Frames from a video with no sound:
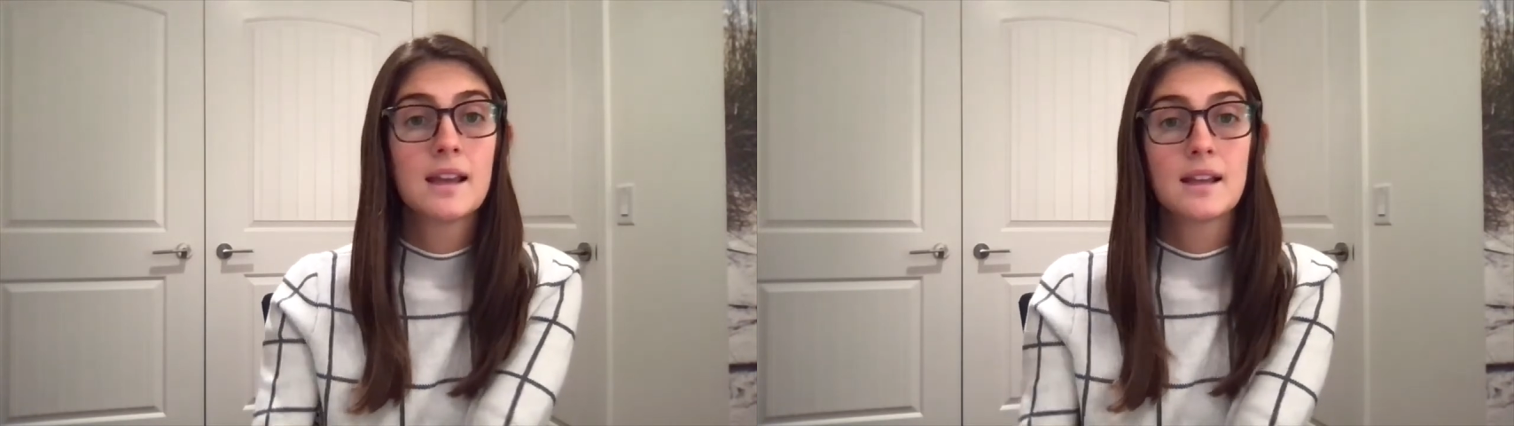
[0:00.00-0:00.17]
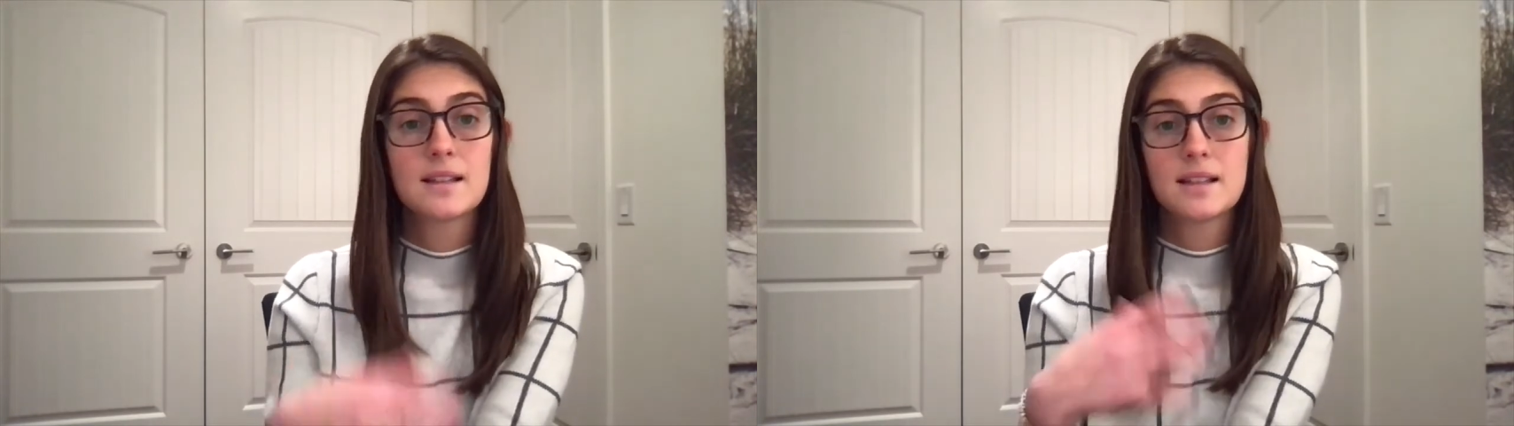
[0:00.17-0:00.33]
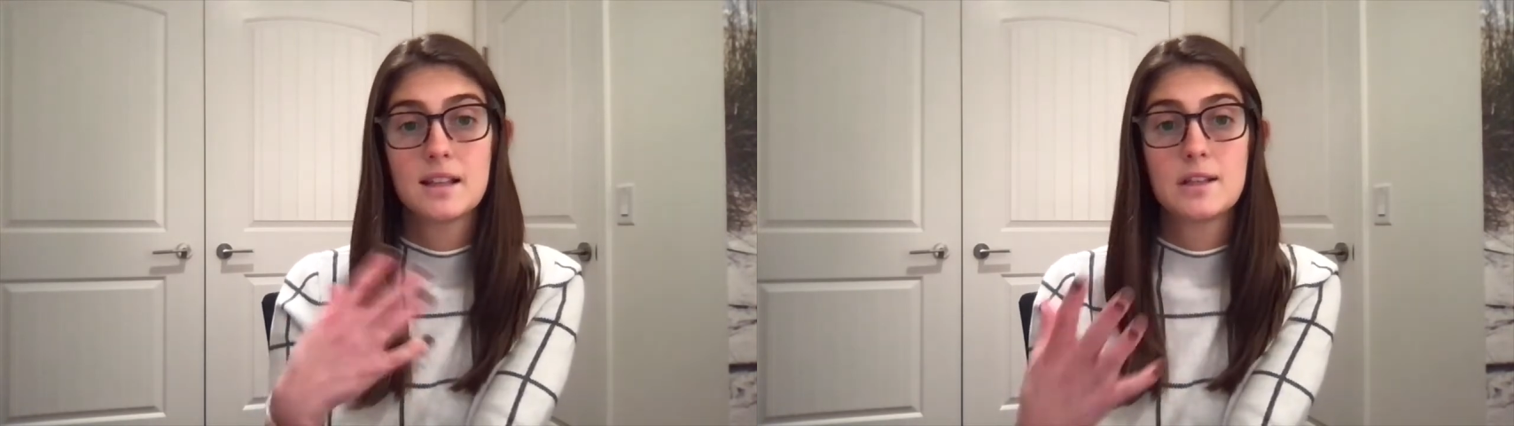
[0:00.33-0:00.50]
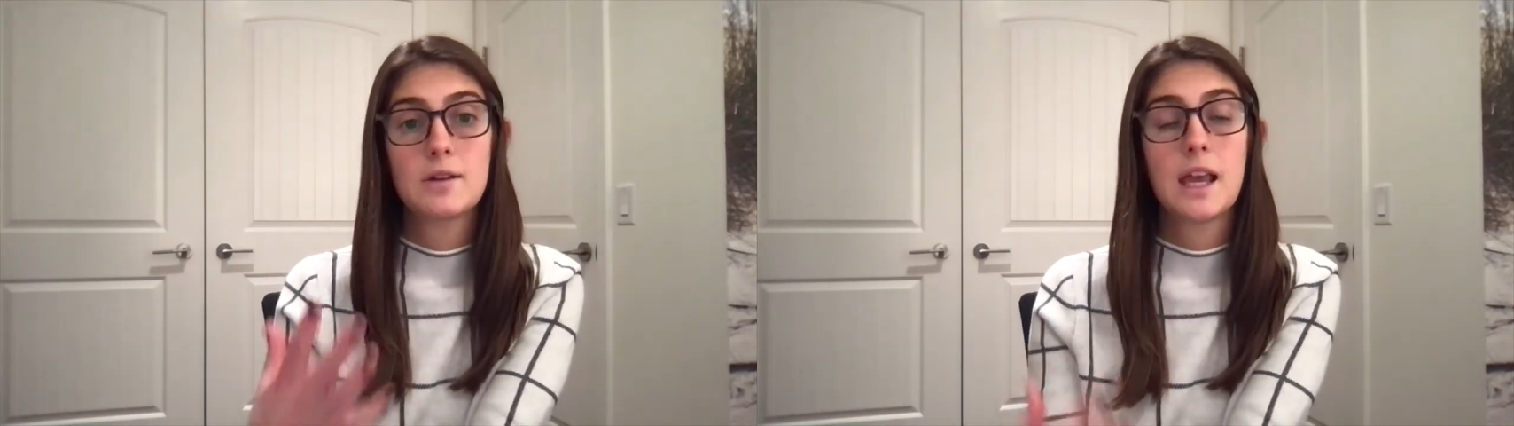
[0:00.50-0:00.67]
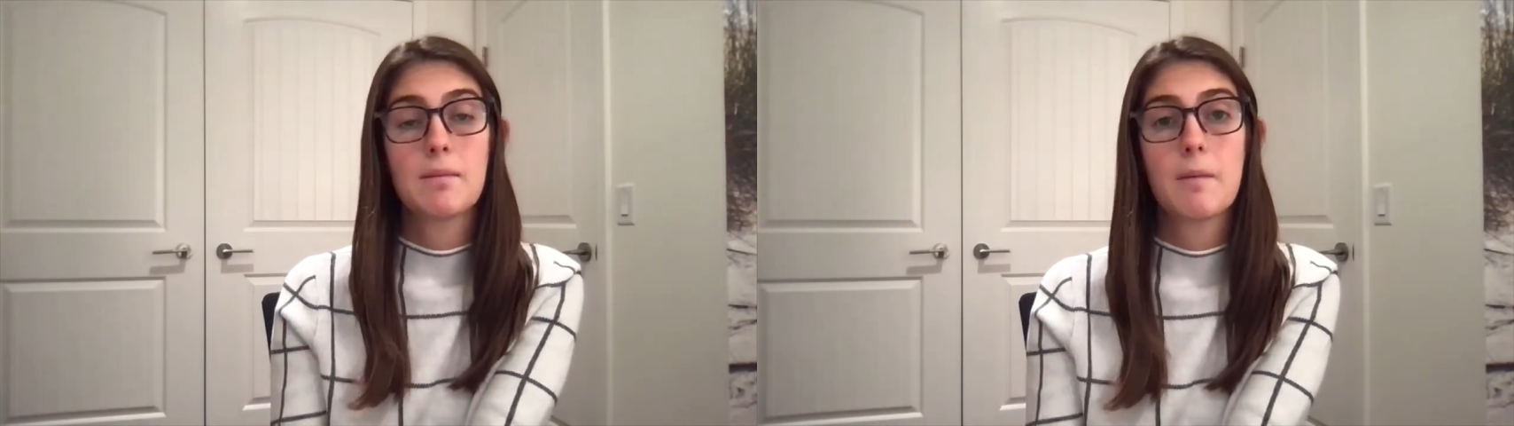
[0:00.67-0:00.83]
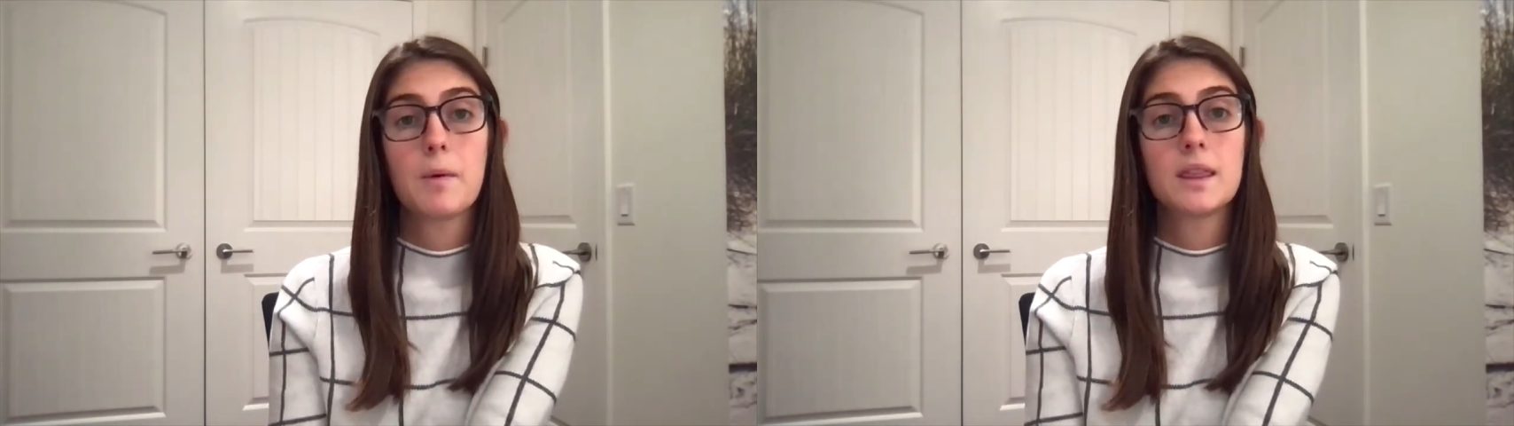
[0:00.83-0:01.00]
since you came
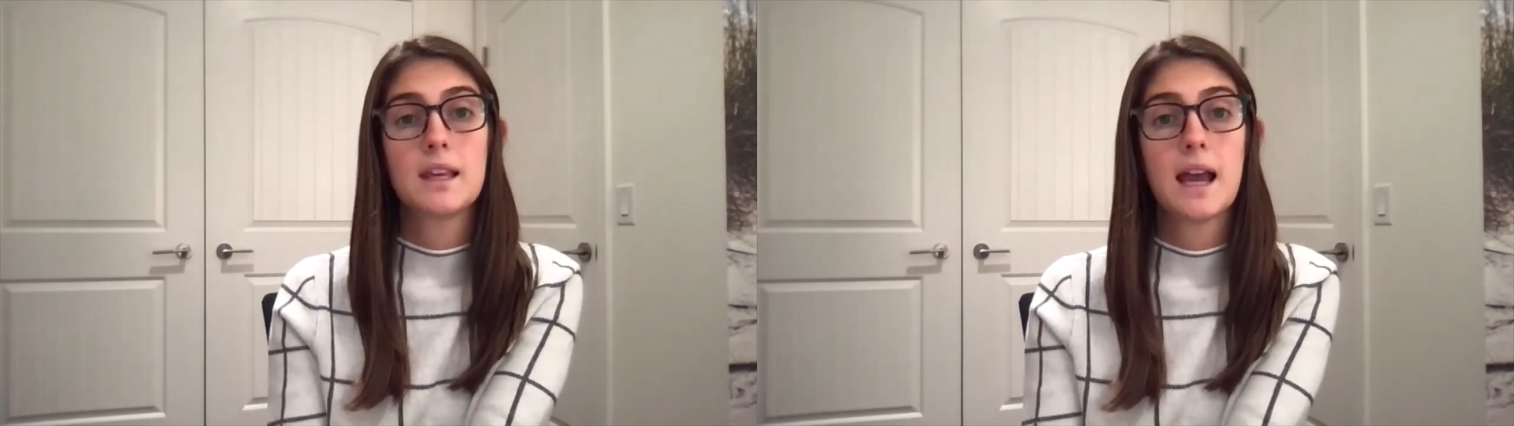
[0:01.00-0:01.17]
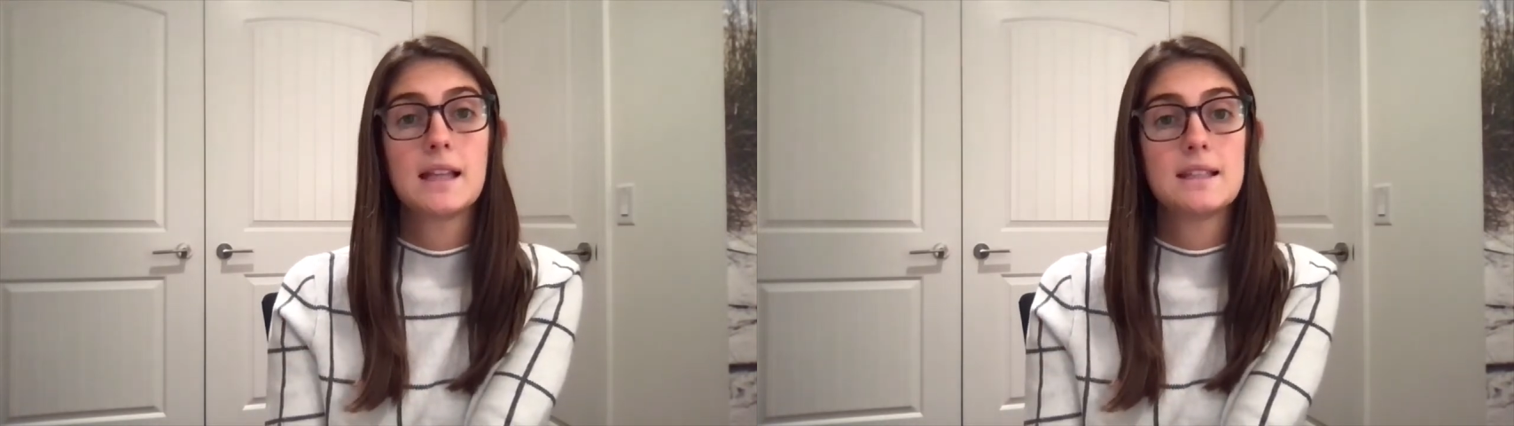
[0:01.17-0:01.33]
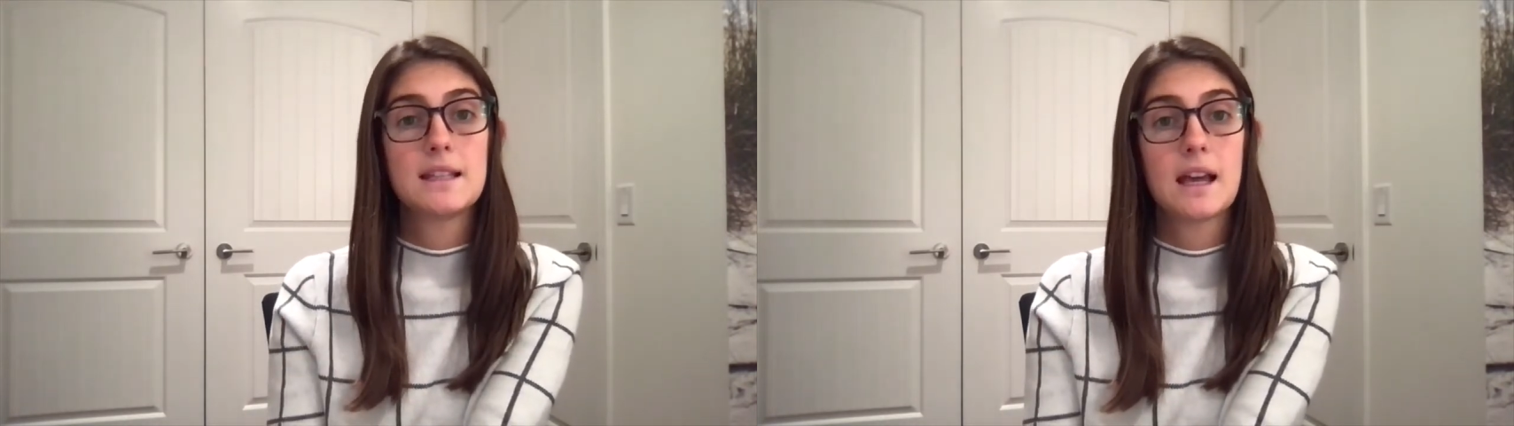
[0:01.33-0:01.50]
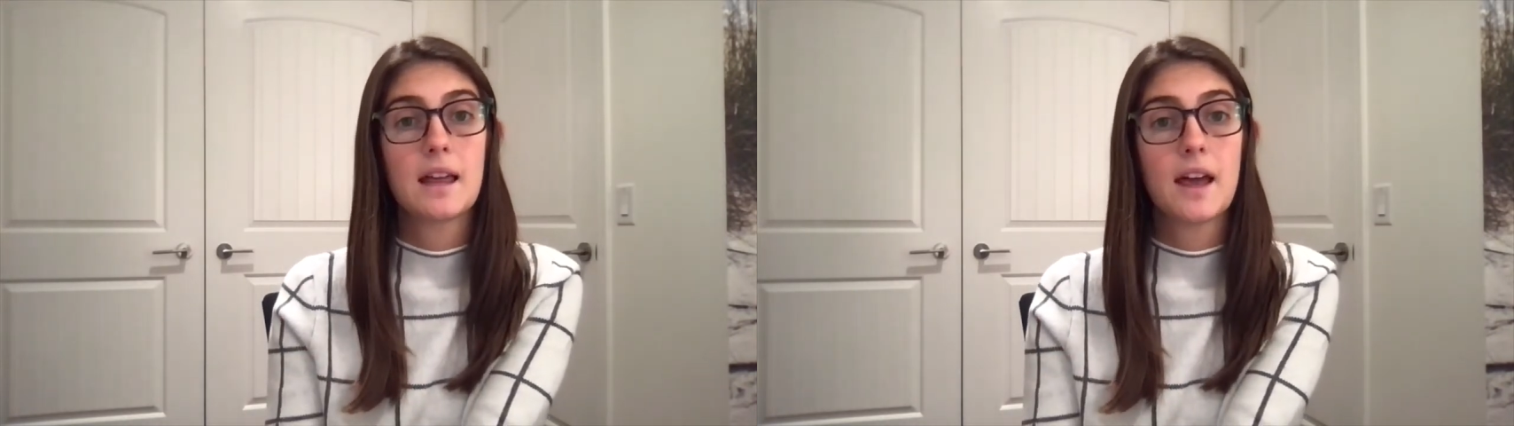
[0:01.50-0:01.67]
up with the idea